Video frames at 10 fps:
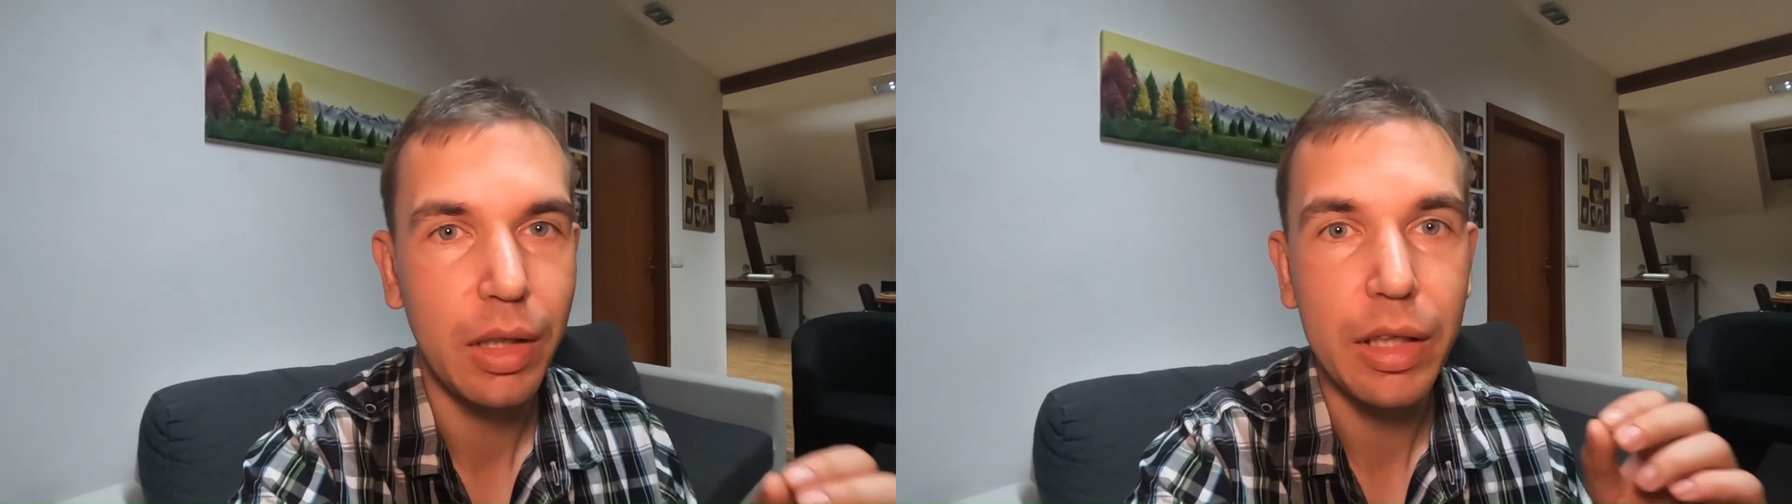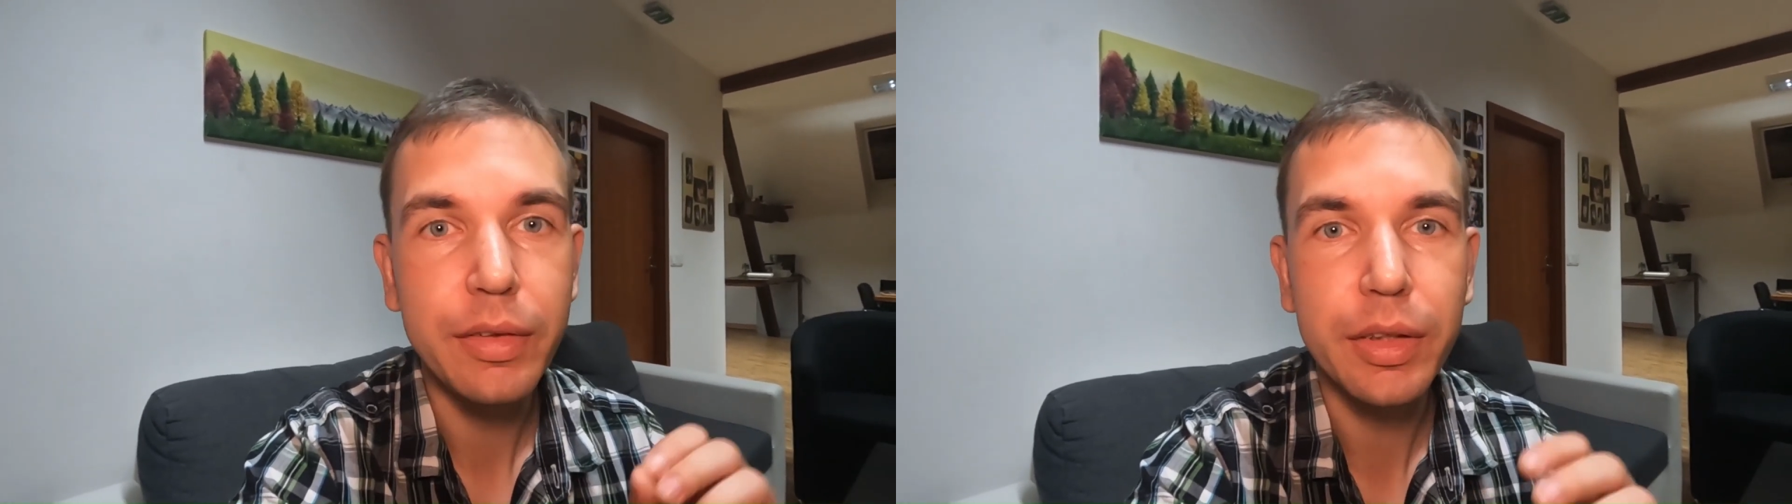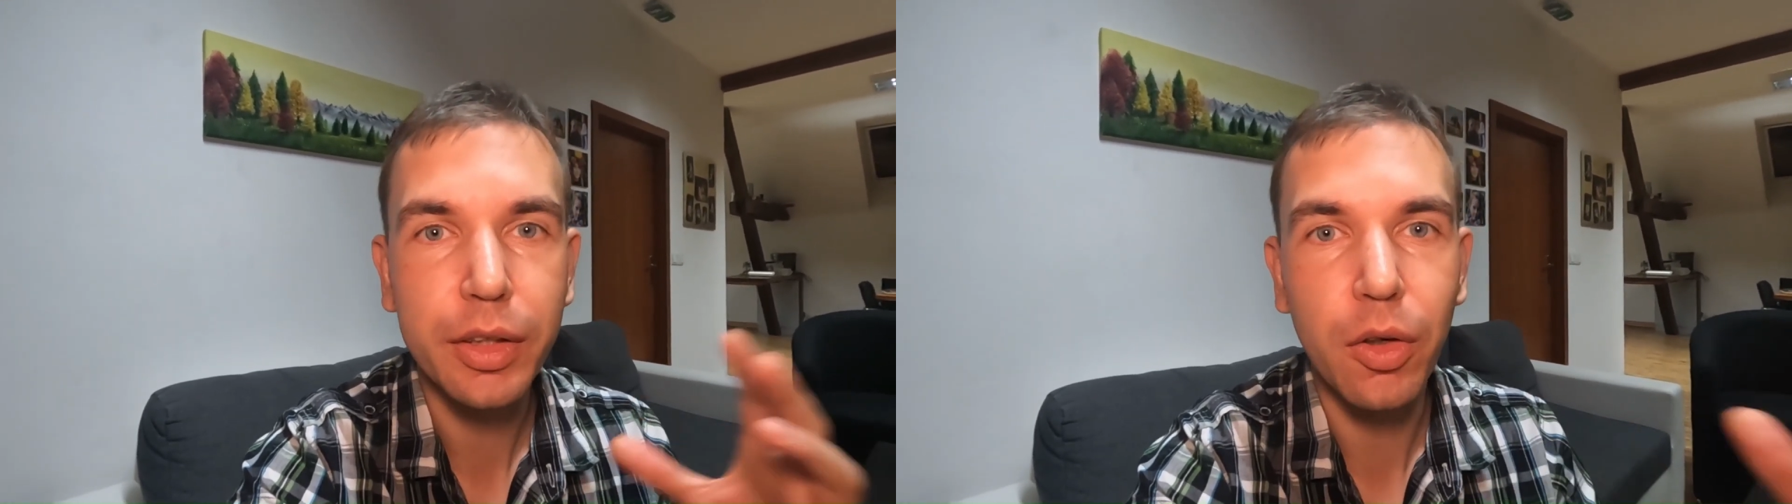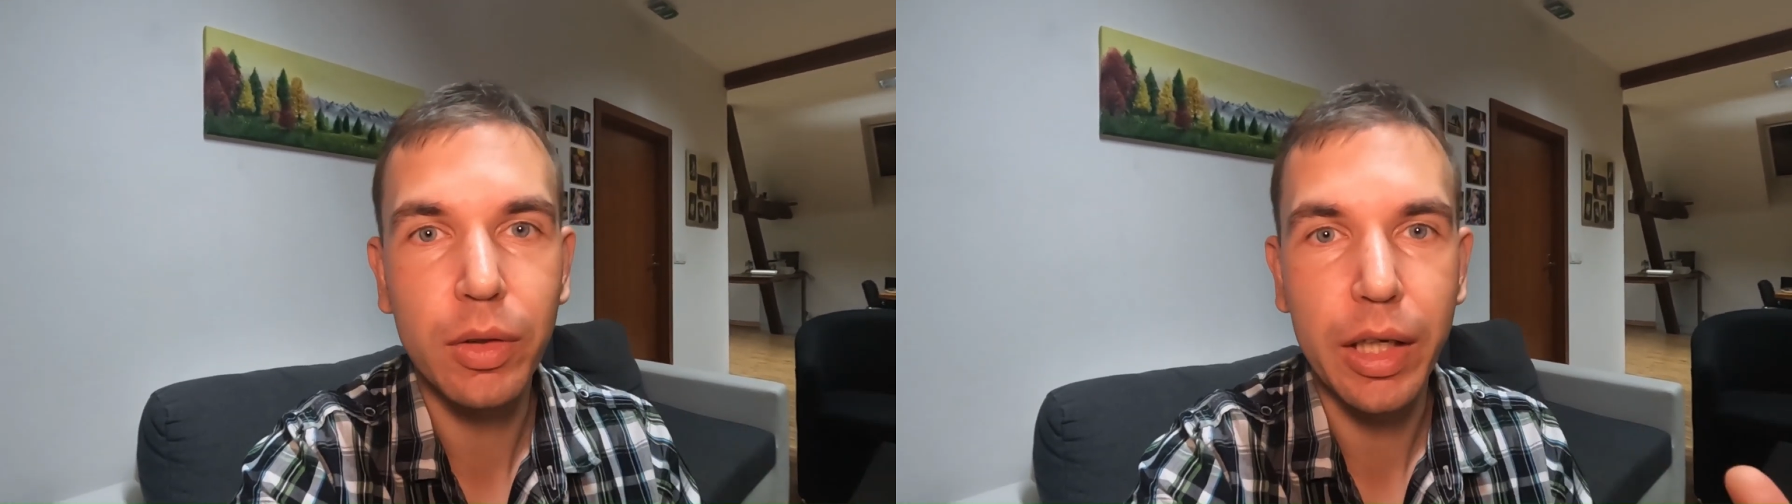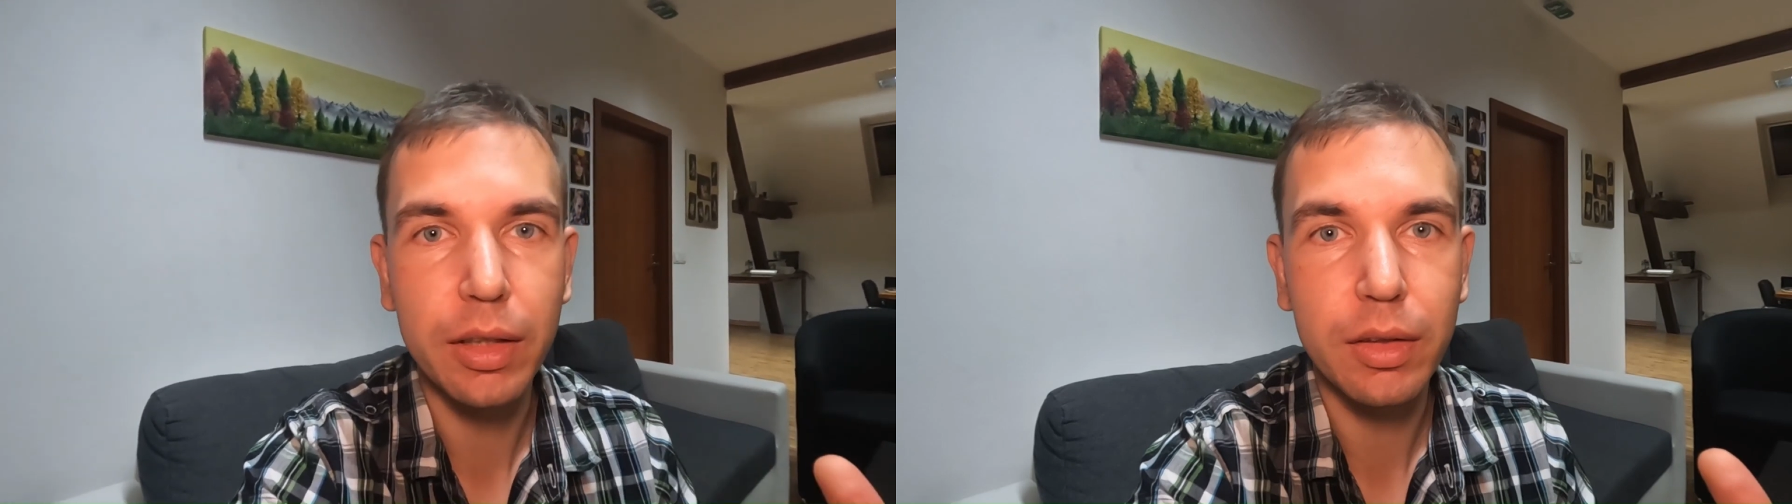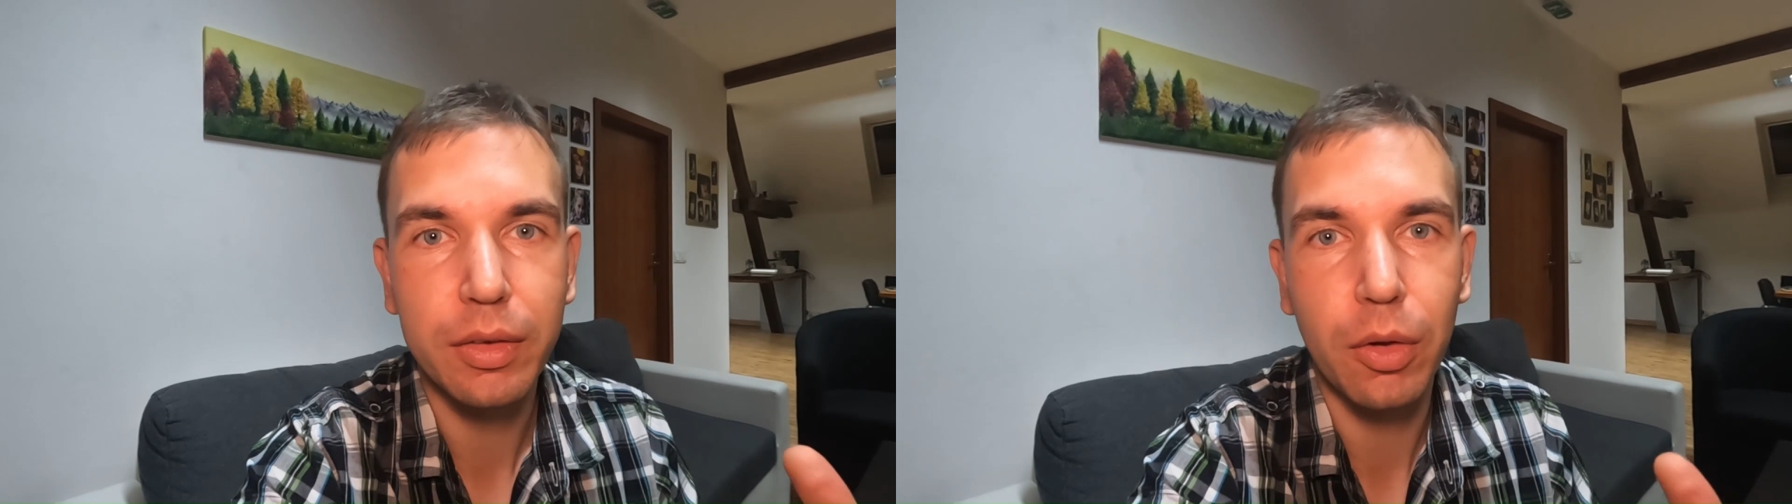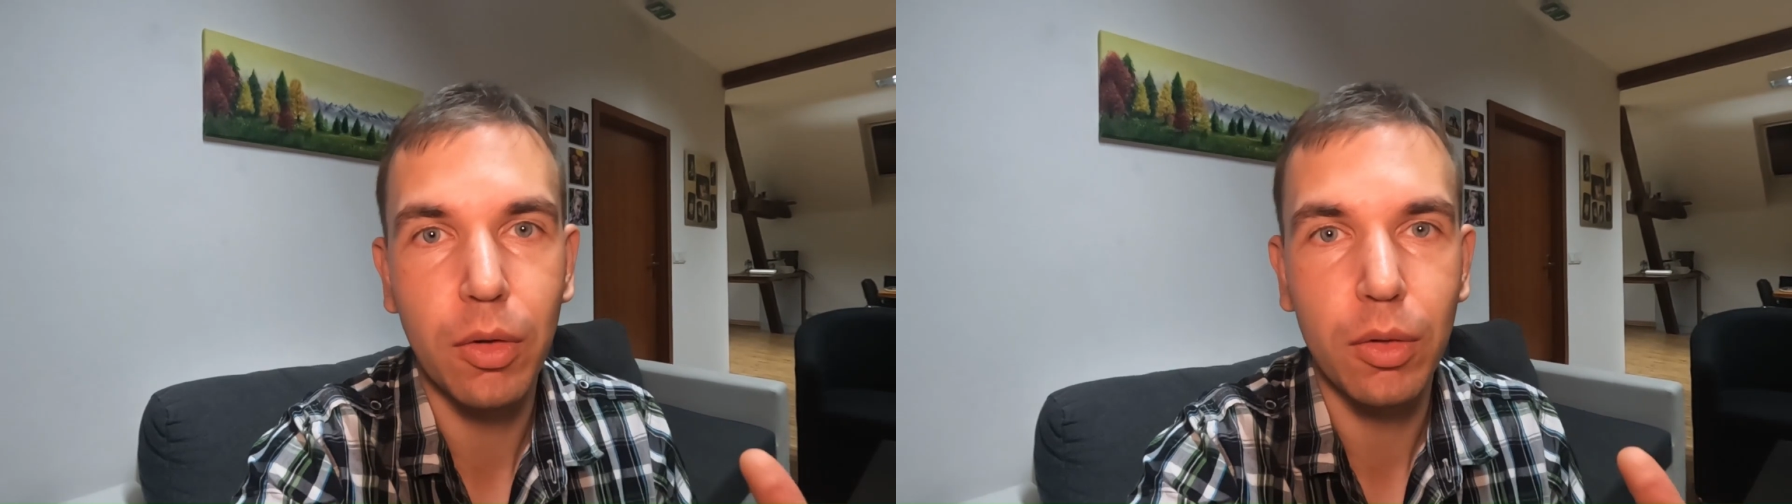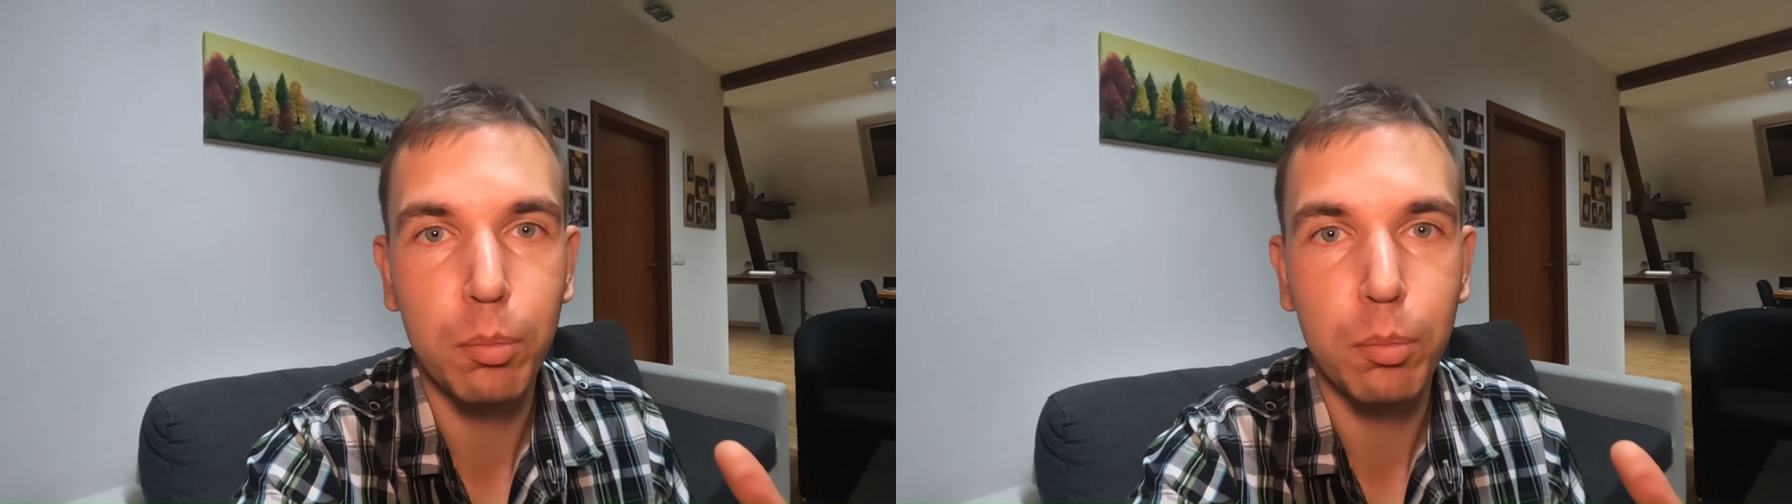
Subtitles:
interconnect your